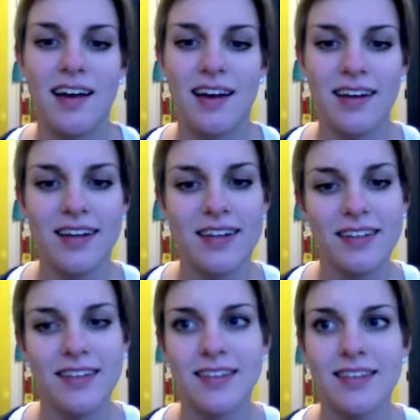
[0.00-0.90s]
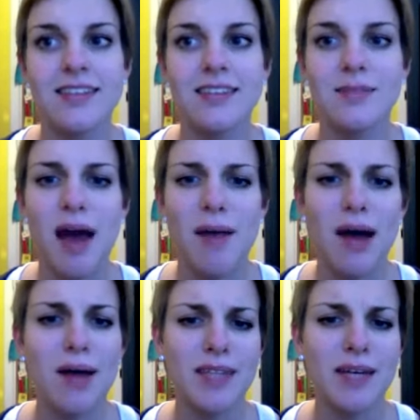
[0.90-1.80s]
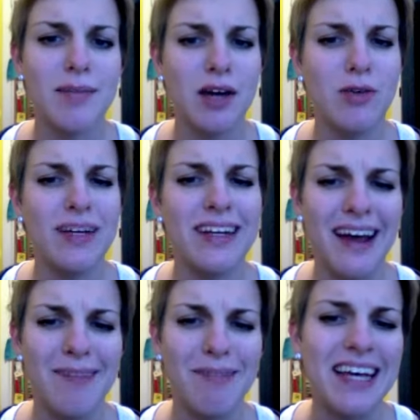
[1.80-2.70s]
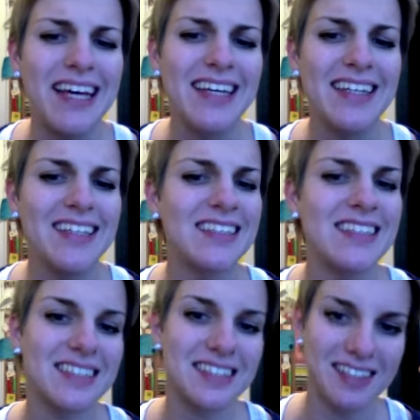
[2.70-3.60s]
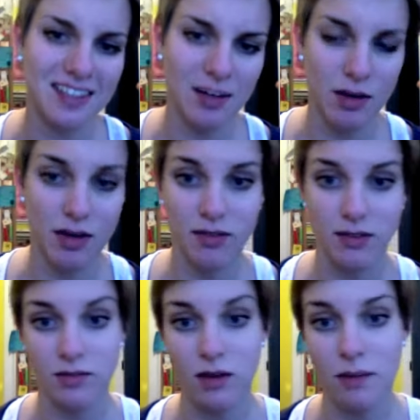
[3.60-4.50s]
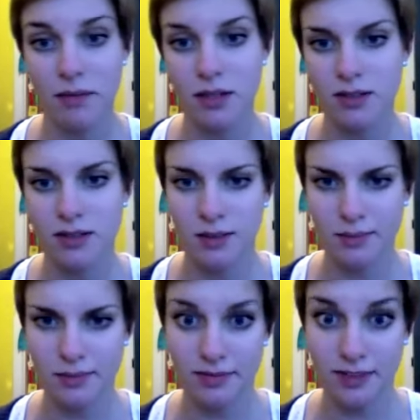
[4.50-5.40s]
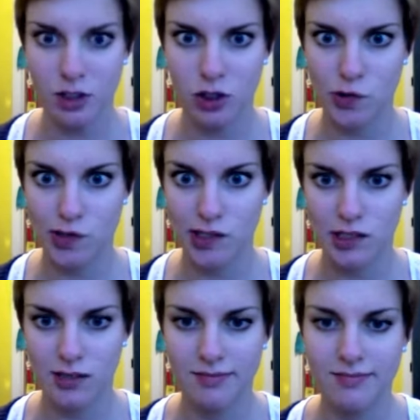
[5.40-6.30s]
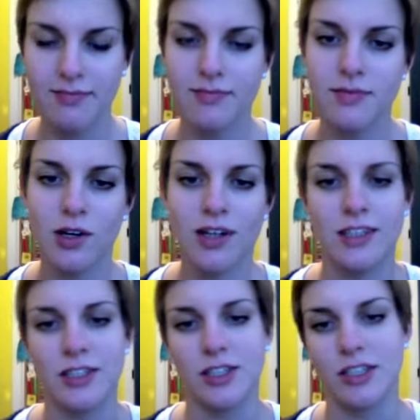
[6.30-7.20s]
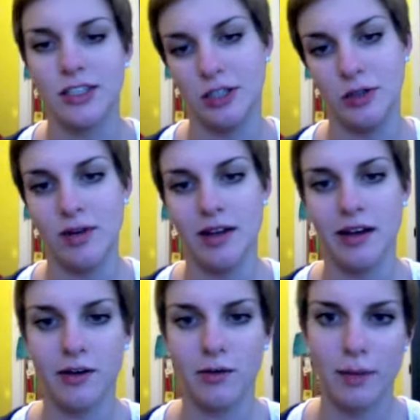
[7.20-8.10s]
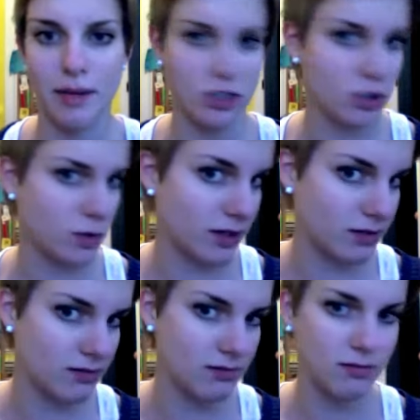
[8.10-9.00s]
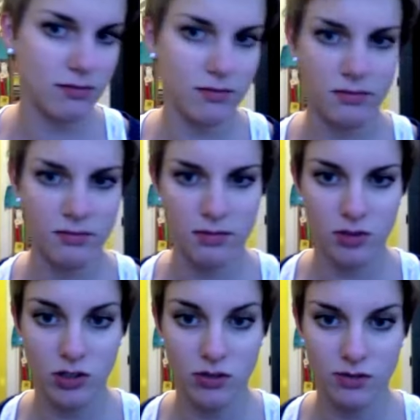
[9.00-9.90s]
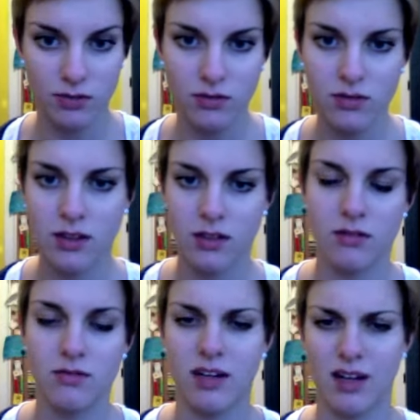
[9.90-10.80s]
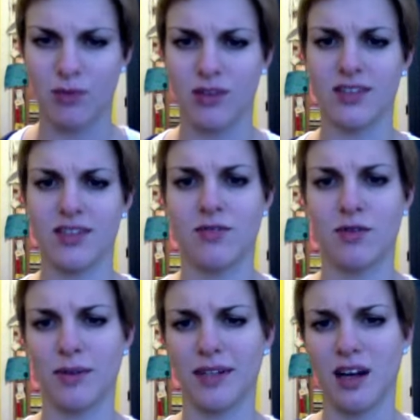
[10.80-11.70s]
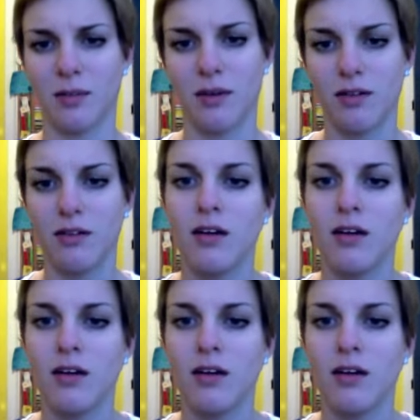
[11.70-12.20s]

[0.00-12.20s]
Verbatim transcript: And my mom's gonna be home in nine minutes, so I'm gonna have to wrap this up eventually. I can just continue it later when I'm actually wearing stuff. I don't know. I am wearing stuff. What am I talking about?